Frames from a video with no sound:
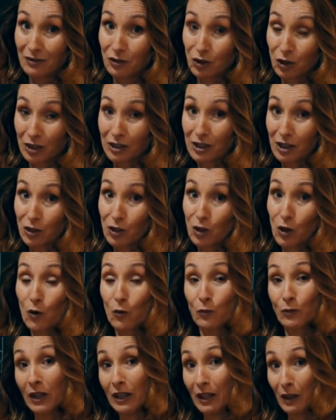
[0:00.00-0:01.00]
just
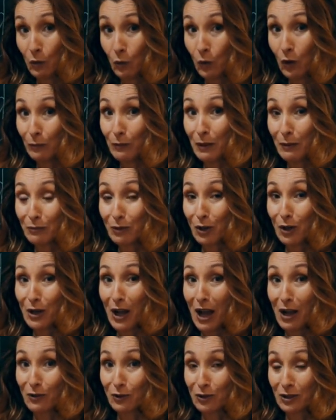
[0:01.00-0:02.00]
assume that it will be
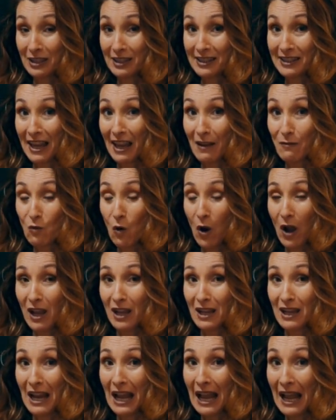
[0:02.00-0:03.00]
pronounced the same
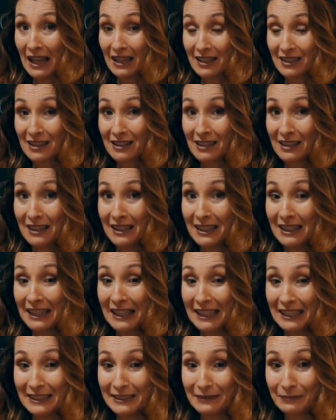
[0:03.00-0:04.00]
way as
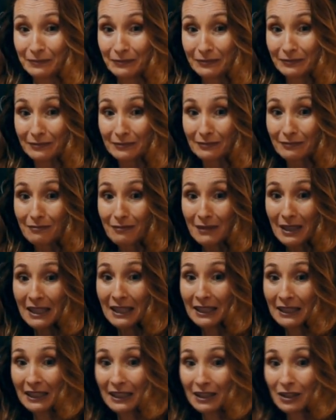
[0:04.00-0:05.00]
in
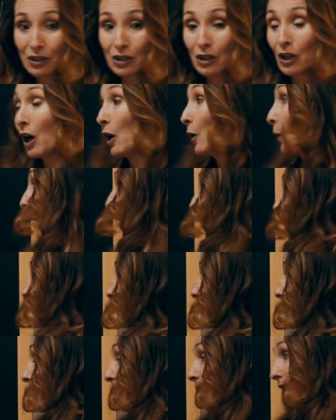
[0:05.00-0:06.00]
English.
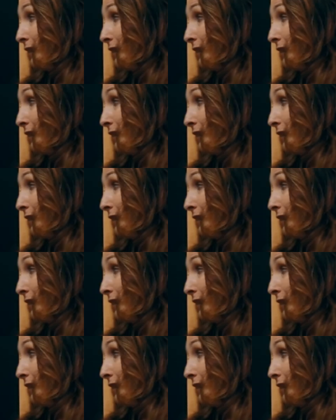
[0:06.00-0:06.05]
Okay,